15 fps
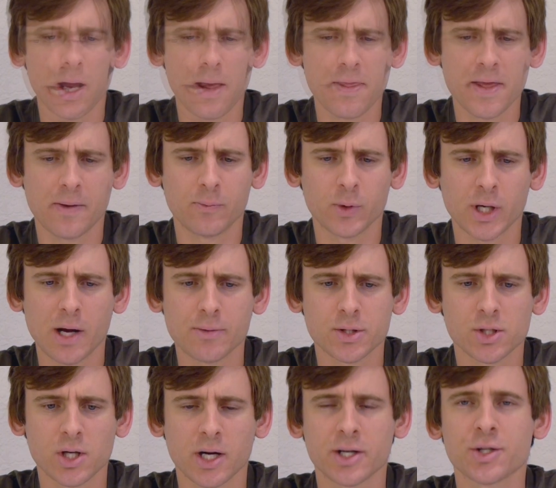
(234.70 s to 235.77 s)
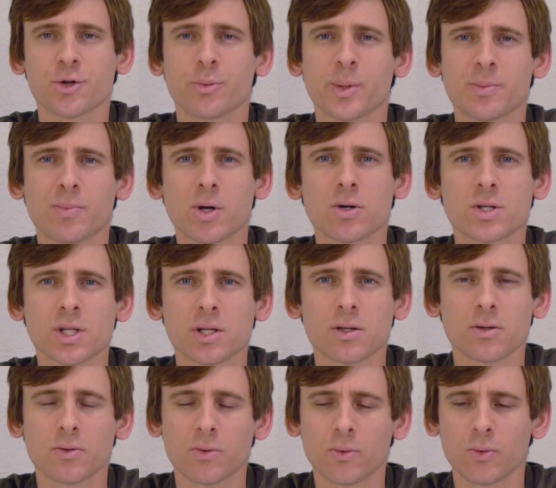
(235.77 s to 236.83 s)
and then when I was talking to him in
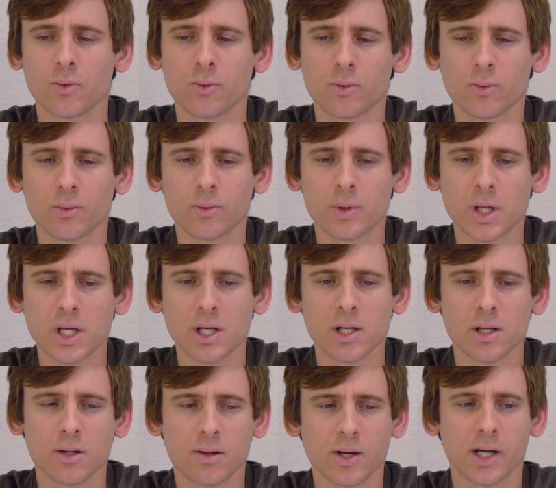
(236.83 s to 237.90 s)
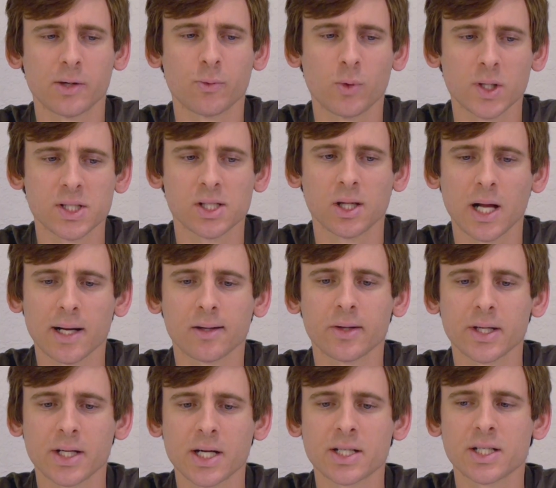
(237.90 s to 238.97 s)
person, he thought it was
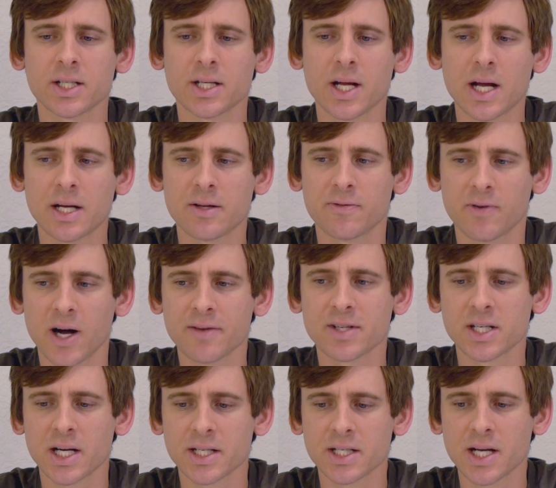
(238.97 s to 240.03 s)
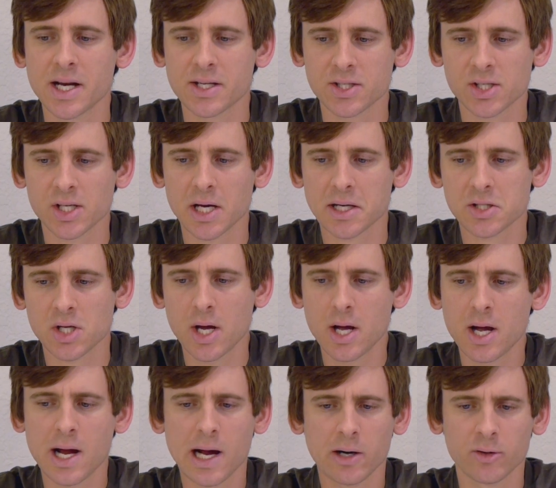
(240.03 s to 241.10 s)
likely 1985 to 1986.
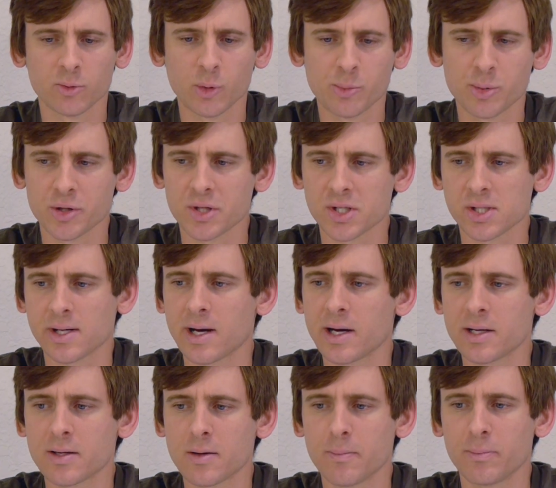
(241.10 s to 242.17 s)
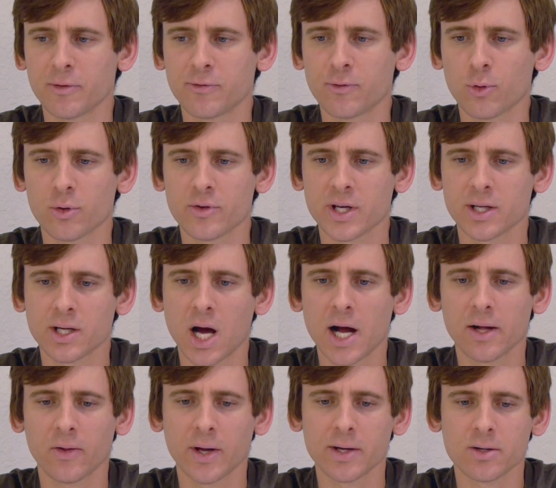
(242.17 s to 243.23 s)
Earon would put this gun before the
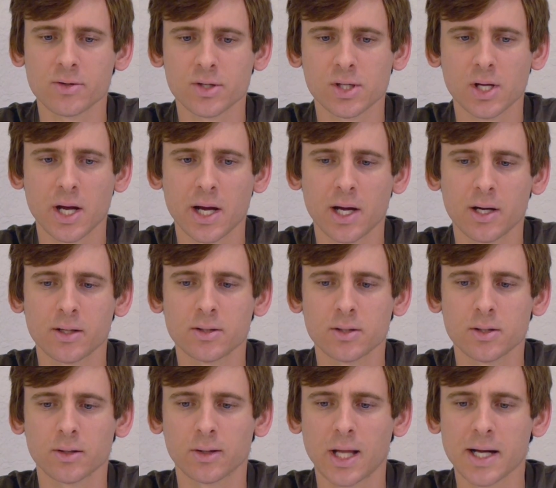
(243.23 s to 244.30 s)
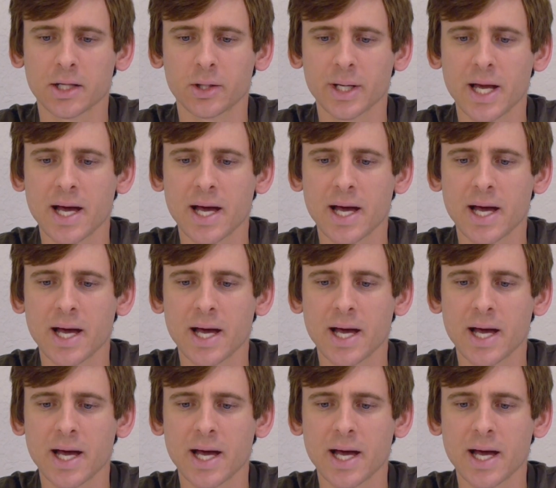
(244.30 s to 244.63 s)
Annihilators and likely